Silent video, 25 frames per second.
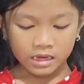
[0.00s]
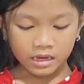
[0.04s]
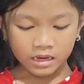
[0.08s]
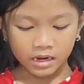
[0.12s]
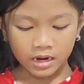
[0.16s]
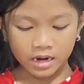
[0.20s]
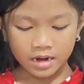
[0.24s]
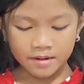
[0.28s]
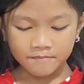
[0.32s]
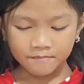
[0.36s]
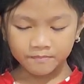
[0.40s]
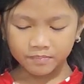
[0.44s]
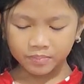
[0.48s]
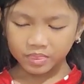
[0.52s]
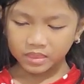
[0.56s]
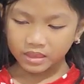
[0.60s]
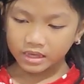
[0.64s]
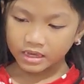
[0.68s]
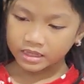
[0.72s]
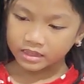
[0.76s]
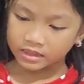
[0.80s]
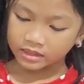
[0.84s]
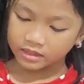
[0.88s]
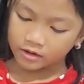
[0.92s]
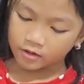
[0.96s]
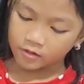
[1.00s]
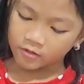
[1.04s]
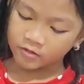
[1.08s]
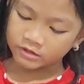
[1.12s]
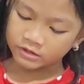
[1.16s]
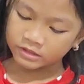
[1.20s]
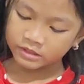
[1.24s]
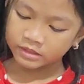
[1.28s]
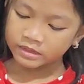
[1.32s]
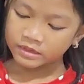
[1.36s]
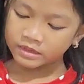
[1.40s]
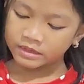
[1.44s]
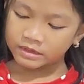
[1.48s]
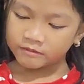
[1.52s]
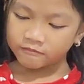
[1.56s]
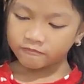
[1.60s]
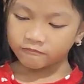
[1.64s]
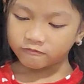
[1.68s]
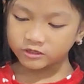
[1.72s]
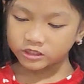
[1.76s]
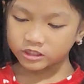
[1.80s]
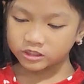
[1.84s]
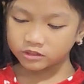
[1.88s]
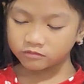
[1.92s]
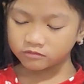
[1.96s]
come and go.
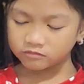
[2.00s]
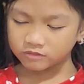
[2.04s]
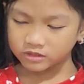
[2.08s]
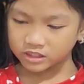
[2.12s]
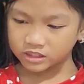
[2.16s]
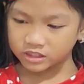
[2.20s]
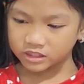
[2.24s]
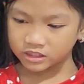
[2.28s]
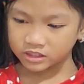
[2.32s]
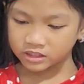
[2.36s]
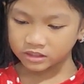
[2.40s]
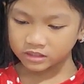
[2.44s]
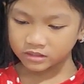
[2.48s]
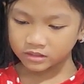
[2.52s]
Whoosh, whoosh.